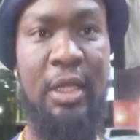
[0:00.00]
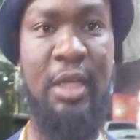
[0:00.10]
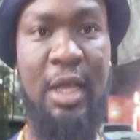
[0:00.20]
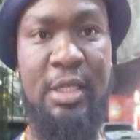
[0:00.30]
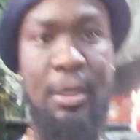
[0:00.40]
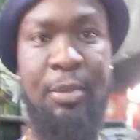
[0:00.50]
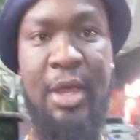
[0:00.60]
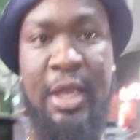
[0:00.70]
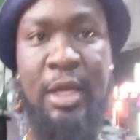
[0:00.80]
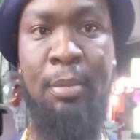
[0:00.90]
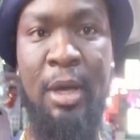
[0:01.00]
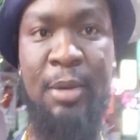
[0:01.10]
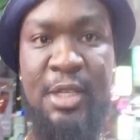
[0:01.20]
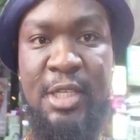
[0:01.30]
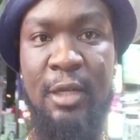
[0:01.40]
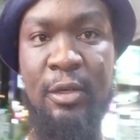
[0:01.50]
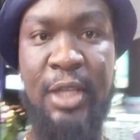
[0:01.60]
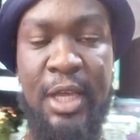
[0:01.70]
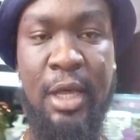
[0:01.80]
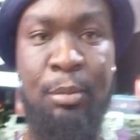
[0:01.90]
guys, I'm here in a barbing salon, the
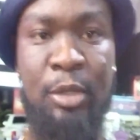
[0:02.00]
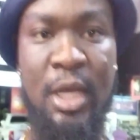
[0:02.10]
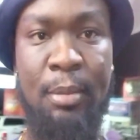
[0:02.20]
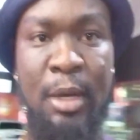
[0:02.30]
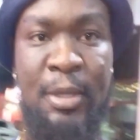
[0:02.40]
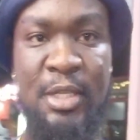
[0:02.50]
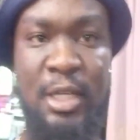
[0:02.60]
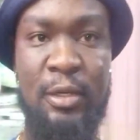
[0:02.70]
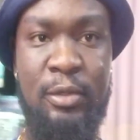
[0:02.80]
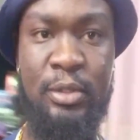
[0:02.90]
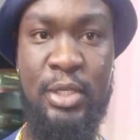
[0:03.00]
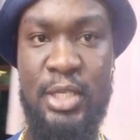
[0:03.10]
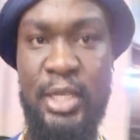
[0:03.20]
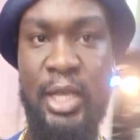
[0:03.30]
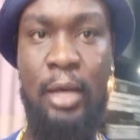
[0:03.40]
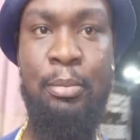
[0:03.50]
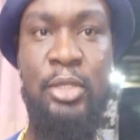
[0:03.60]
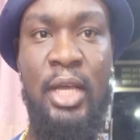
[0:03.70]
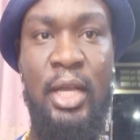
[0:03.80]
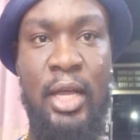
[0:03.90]
Cambodia barbing salon. He's a
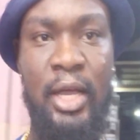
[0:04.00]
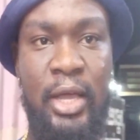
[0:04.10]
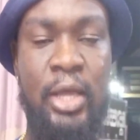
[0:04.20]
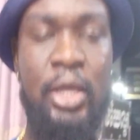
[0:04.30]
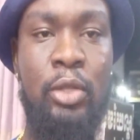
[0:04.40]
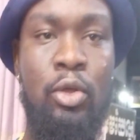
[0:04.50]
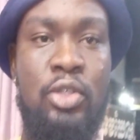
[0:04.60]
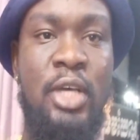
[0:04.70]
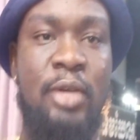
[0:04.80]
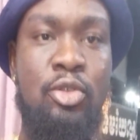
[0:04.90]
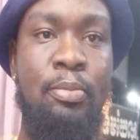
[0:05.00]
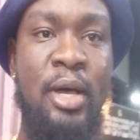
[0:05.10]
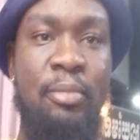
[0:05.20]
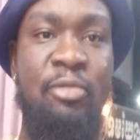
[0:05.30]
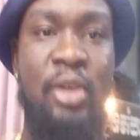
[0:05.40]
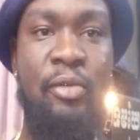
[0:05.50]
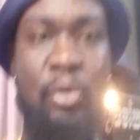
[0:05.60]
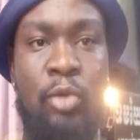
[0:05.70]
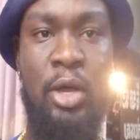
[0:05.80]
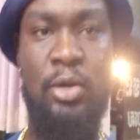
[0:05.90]
Cambodia guy, he knows how to barb very
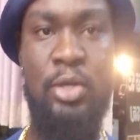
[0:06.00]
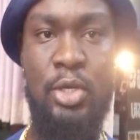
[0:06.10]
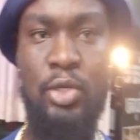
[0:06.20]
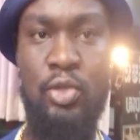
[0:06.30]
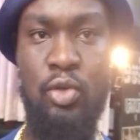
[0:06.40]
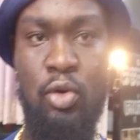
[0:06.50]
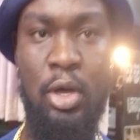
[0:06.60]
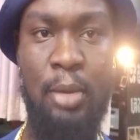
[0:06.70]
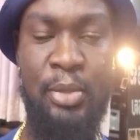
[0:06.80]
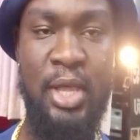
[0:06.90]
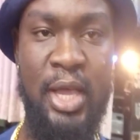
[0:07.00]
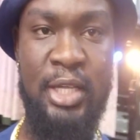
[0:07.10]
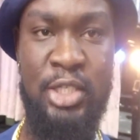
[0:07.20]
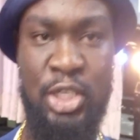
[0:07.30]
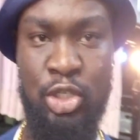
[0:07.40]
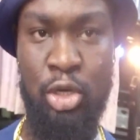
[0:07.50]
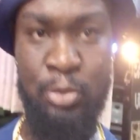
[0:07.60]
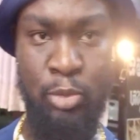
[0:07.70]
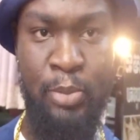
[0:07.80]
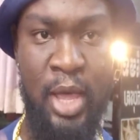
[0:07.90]
well. So I'm here in the shop to
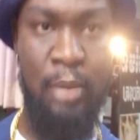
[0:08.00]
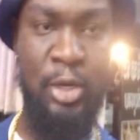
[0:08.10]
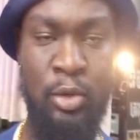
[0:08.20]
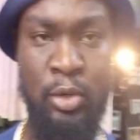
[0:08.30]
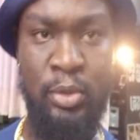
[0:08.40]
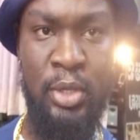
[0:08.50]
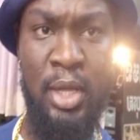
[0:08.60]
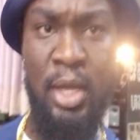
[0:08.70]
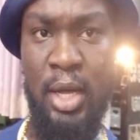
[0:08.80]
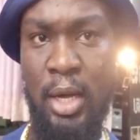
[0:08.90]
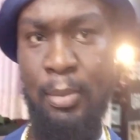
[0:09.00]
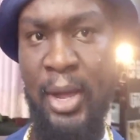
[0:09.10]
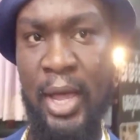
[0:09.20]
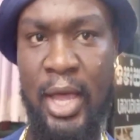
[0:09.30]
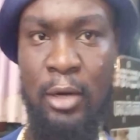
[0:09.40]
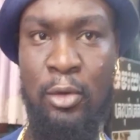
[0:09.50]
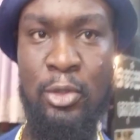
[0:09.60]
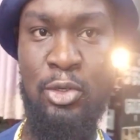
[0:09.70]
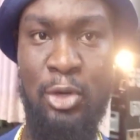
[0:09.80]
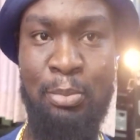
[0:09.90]
barb. you know. Uh, my hair looks
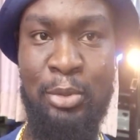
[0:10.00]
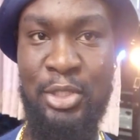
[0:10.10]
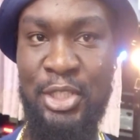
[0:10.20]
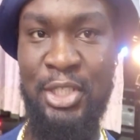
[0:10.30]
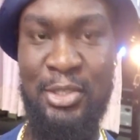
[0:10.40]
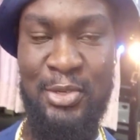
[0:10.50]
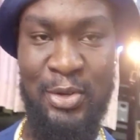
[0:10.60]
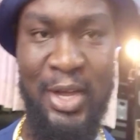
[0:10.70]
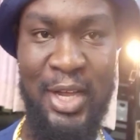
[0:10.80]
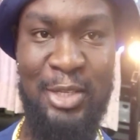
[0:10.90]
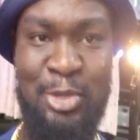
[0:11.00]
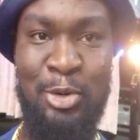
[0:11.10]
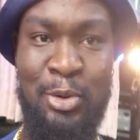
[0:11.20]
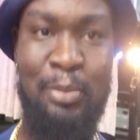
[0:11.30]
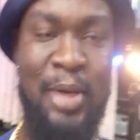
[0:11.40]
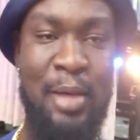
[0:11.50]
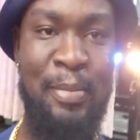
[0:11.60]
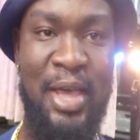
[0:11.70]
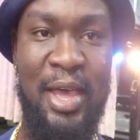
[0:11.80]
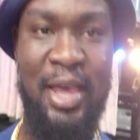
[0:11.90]
so bushy, so I need to dye my
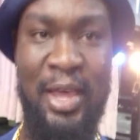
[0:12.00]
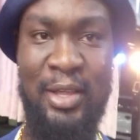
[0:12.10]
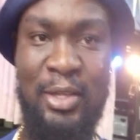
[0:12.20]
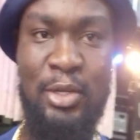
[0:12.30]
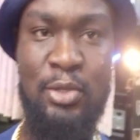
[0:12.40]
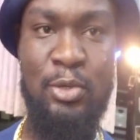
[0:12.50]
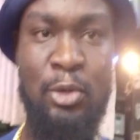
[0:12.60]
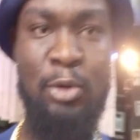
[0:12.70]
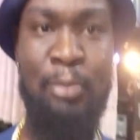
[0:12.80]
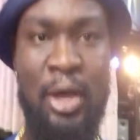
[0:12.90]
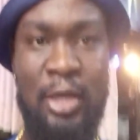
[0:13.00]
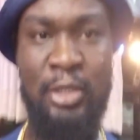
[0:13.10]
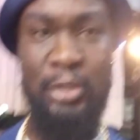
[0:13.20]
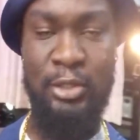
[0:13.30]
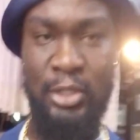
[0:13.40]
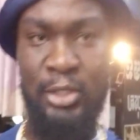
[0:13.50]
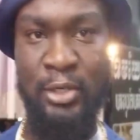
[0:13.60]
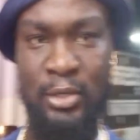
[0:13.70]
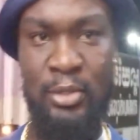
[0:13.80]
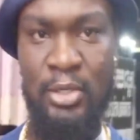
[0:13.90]
hair to look more good, you know.
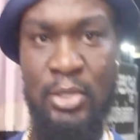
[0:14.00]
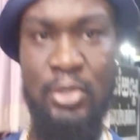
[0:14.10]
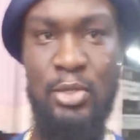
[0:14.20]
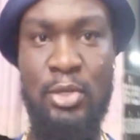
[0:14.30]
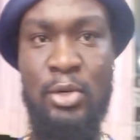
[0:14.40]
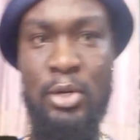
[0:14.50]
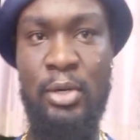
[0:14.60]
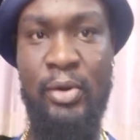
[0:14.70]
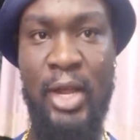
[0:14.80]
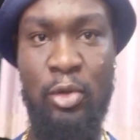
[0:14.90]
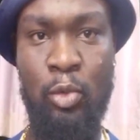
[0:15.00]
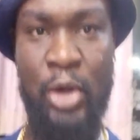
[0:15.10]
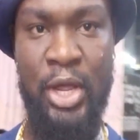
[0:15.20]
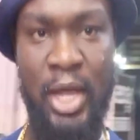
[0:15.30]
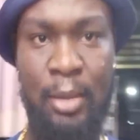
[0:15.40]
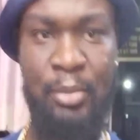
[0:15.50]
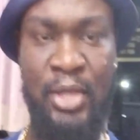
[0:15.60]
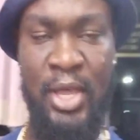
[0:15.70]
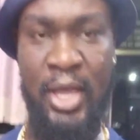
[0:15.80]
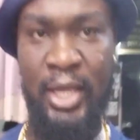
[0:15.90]
So right away, I'm here
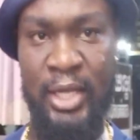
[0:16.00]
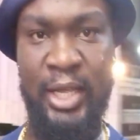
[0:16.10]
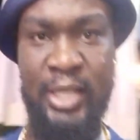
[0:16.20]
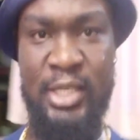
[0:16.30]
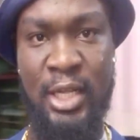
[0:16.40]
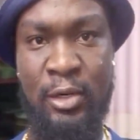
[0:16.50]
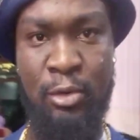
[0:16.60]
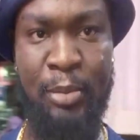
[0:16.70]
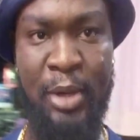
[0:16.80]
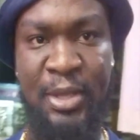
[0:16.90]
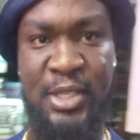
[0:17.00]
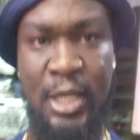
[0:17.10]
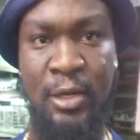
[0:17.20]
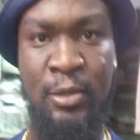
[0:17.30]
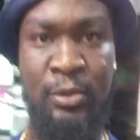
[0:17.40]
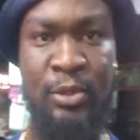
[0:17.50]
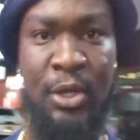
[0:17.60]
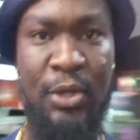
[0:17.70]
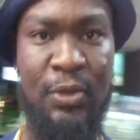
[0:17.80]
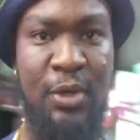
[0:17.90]
in a salon, barbing salon. You
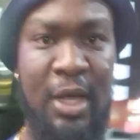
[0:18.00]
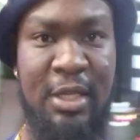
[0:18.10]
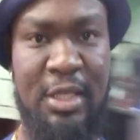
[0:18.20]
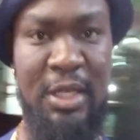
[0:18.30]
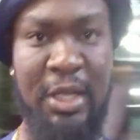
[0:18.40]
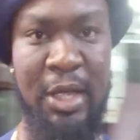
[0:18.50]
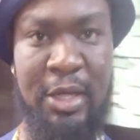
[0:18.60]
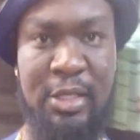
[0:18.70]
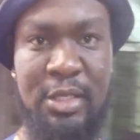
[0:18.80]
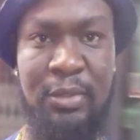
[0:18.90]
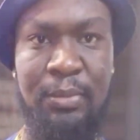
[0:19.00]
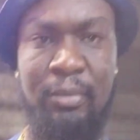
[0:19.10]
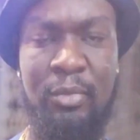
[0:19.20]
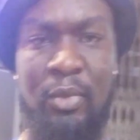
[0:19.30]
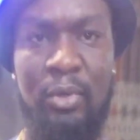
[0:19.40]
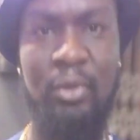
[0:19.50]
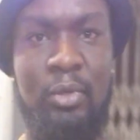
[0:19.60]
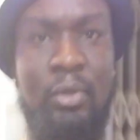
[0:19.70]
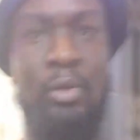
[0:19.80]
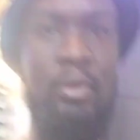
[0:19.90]
can see guys, you know,
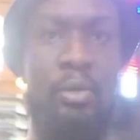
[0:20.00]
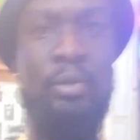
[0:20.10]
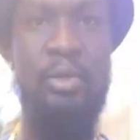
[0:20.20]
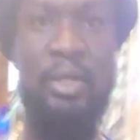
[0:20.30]
you can look